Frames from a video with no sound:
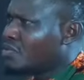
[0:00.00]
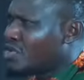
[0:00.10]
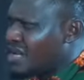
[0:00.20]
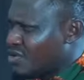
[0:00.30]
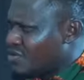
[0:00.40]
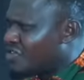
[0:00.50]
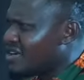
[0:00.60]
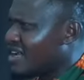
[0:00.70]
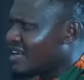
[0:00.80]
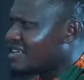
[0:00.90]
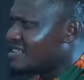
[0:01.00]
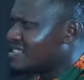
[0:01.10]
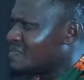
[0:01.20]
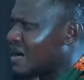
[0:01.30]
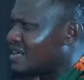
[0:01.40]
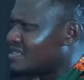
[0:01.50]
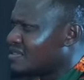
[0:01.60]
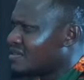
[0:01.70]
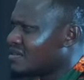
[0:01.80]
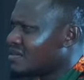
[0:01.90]
what are you feeling like in this
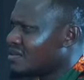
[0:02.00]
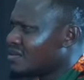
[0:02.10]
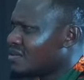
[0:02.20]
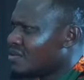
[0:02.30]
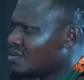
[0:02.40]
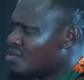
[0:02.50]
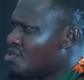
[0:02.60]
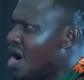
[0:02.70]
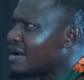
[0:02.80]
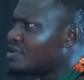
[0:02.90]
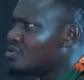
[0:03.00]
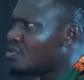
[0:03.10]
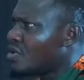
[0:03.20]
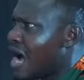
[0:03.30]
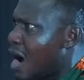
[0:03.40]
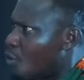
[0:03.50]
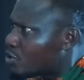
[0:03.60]
palace? Who are you? I